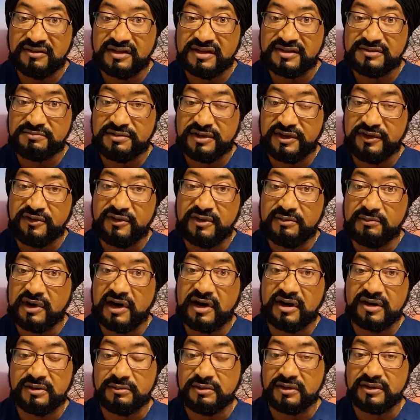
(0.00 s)
It's pretty
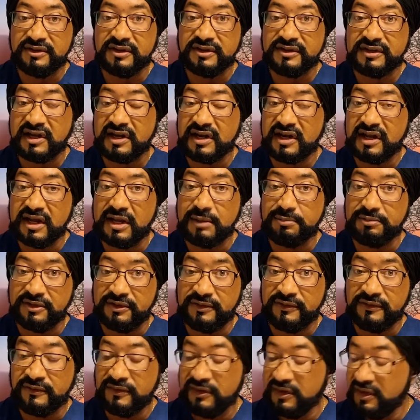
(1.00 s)
remarkable that that
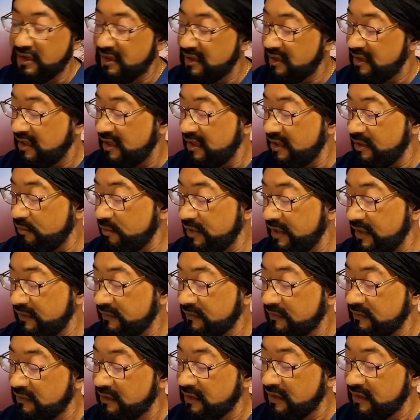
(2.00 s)
happens. Anyways,